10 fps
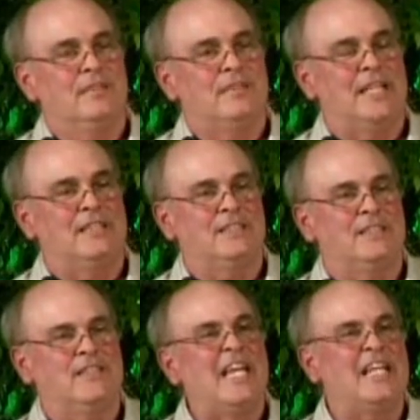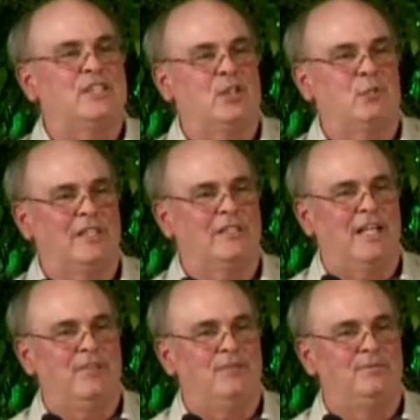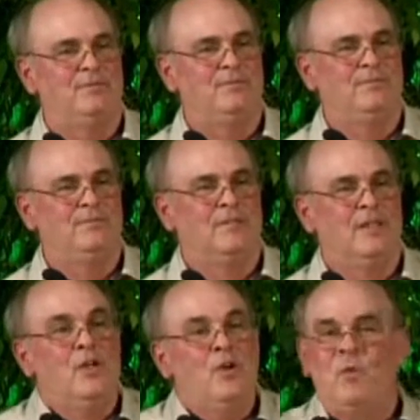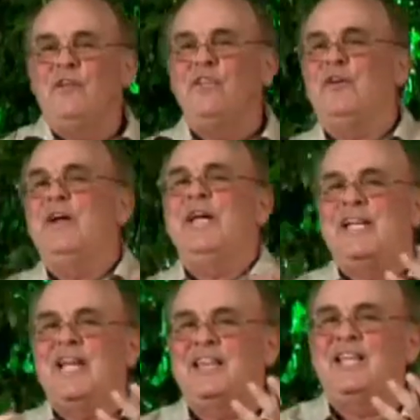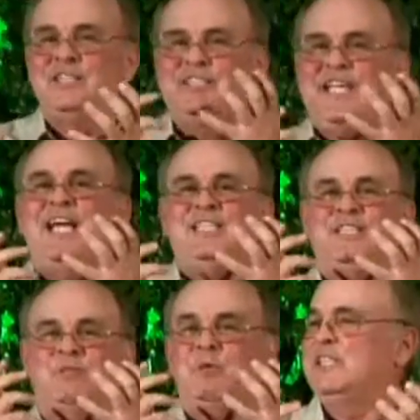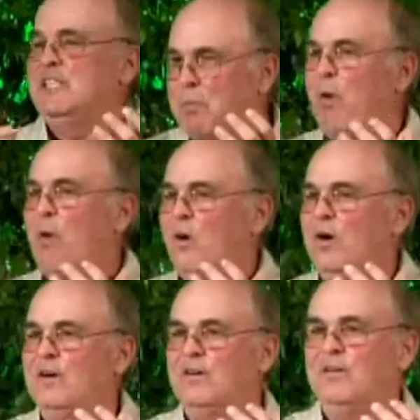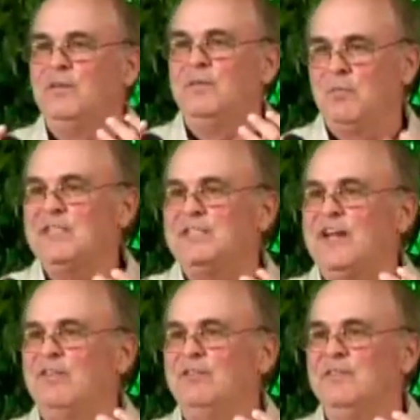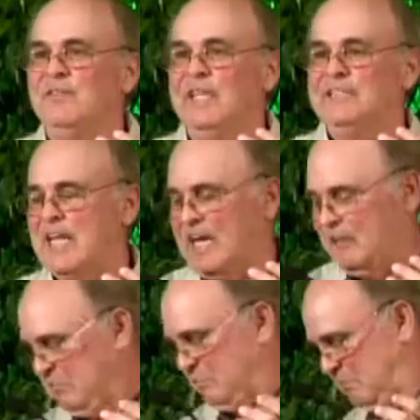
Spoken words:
It tested 6 on the Brix level. Whenever you're eating at their 6th, which is poor, Brix level, it's like,